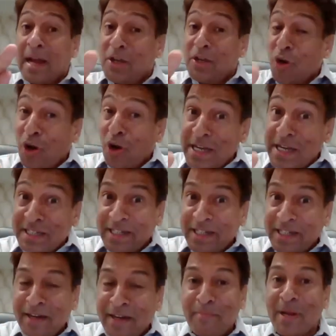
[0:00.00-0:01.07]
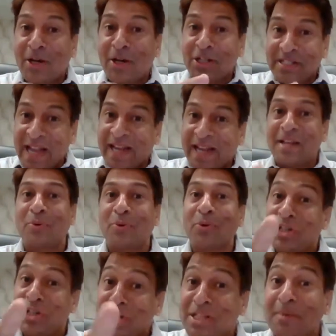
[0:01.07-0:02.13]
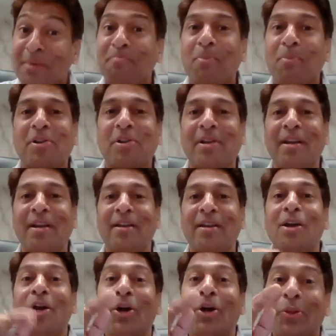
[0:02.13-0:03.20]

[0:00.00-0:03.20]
and you all listen because second question is important.